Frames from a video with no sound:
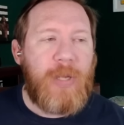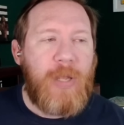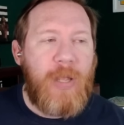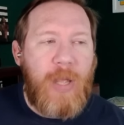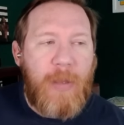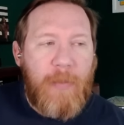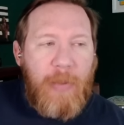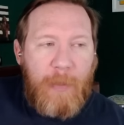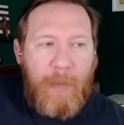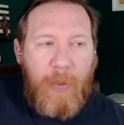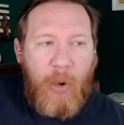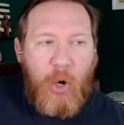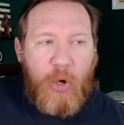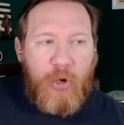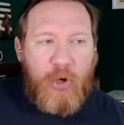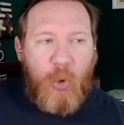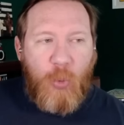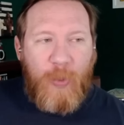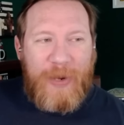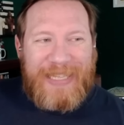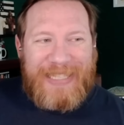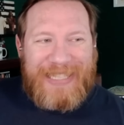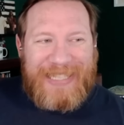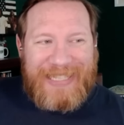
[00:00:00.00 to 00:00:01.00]
But Parker
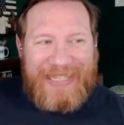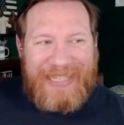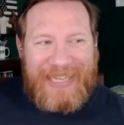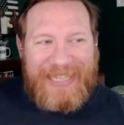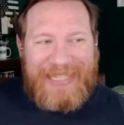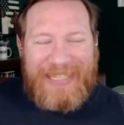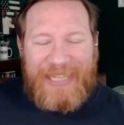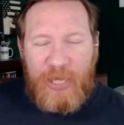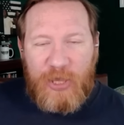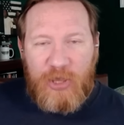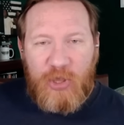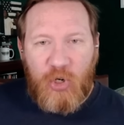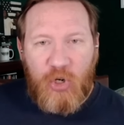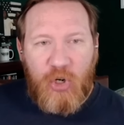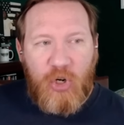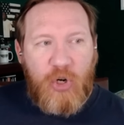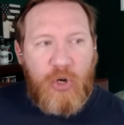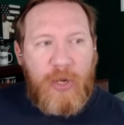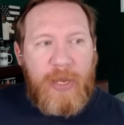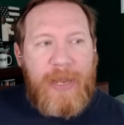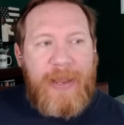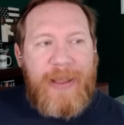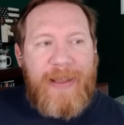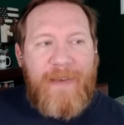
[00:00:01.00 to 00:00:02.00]
went 6 1/3,
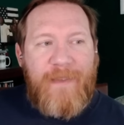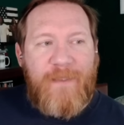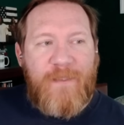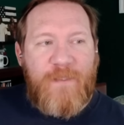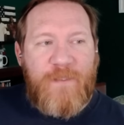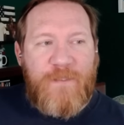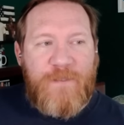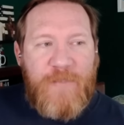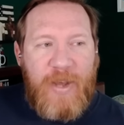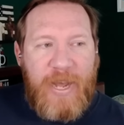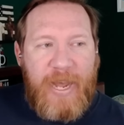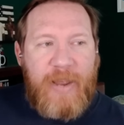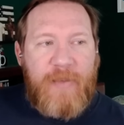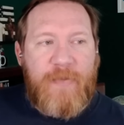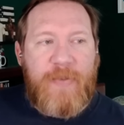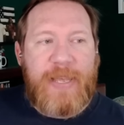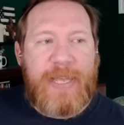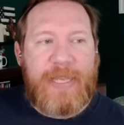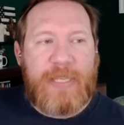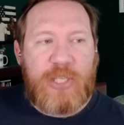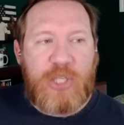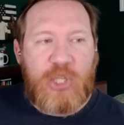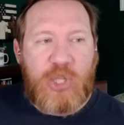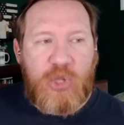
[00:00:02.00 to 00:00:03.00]
5
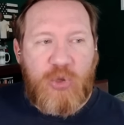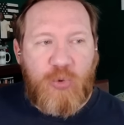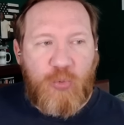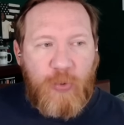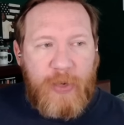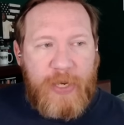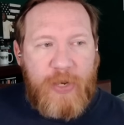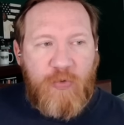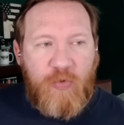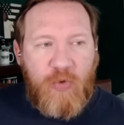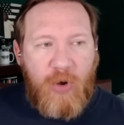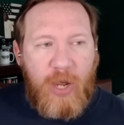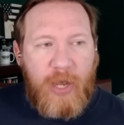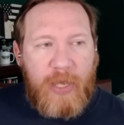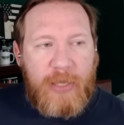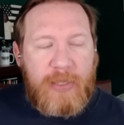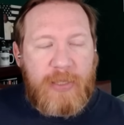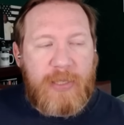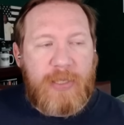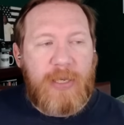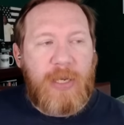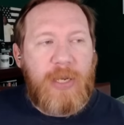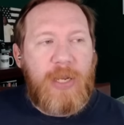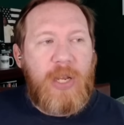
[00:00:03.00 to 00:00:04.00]
hits, 3
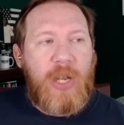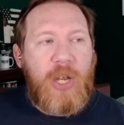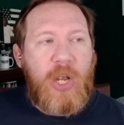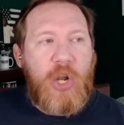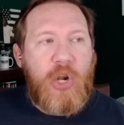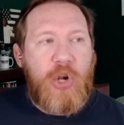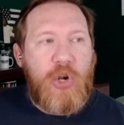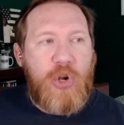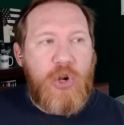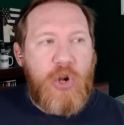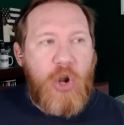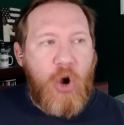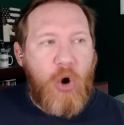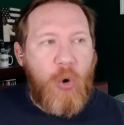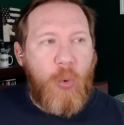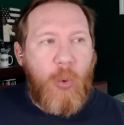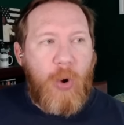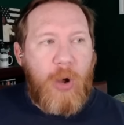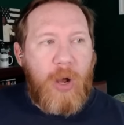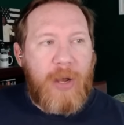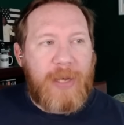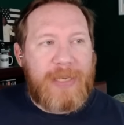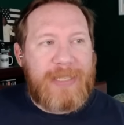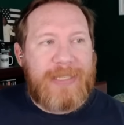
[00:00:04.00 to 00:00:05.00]
runs, no
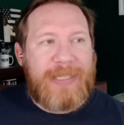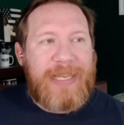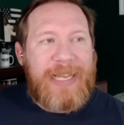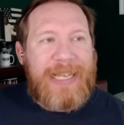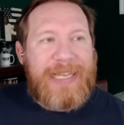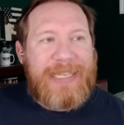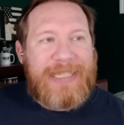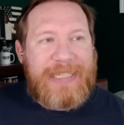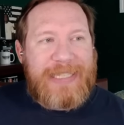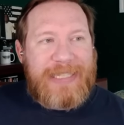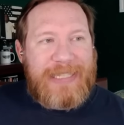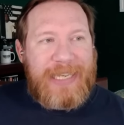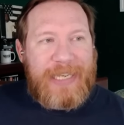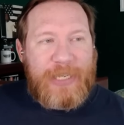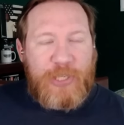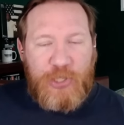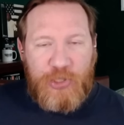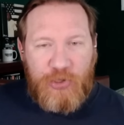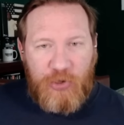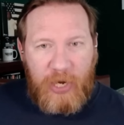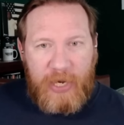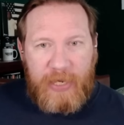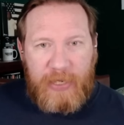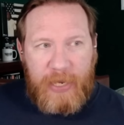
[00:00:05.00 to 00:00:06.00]
walks, 6
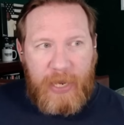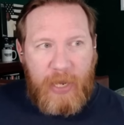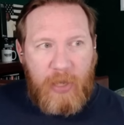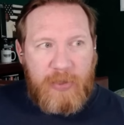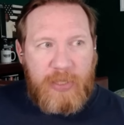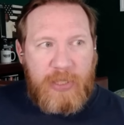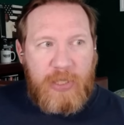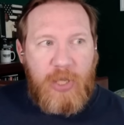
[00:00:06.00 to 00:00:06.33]
strikeouts.